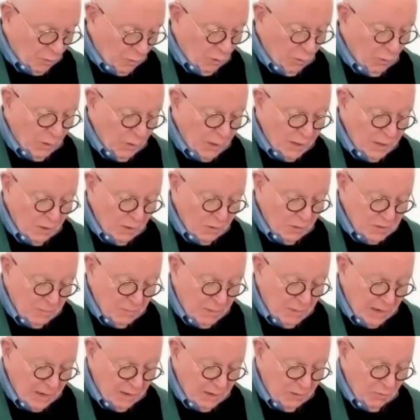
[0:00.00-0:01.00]
Or one knows a
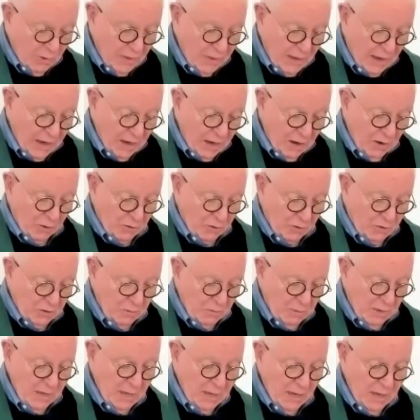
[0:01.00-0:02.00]
mind with anger
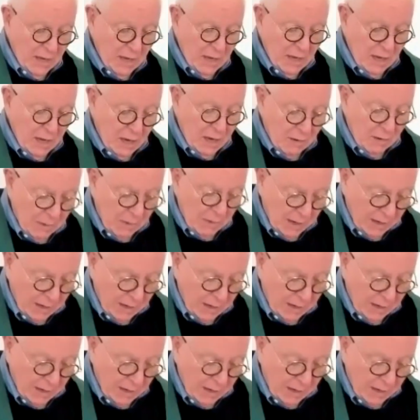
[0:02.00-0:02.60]
to be a